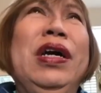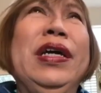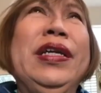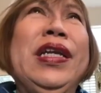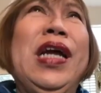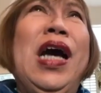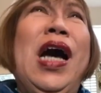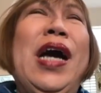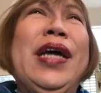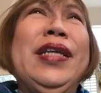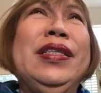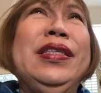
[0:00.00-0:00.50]

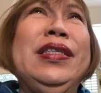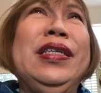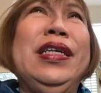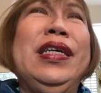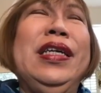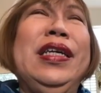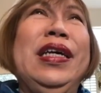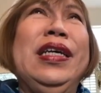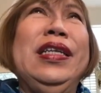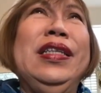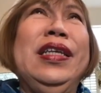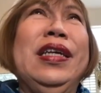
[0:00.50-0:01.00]
Ati
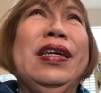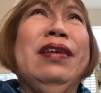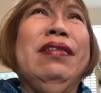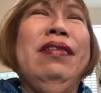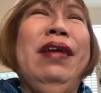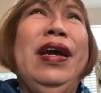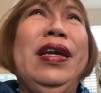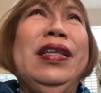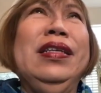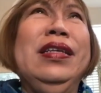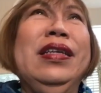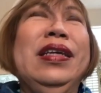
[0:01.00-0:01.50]
and the
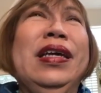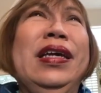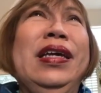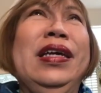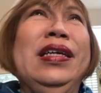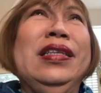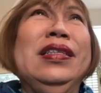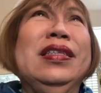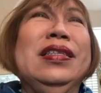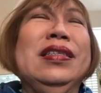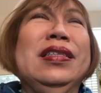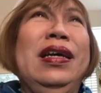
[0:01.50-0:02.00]

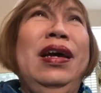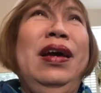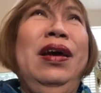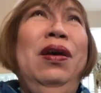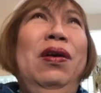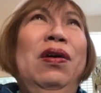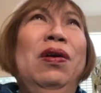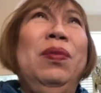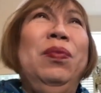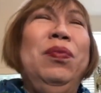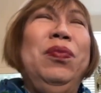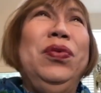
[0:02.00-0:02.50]
grandkids. I
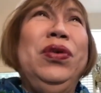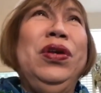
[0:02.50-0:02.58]
hope you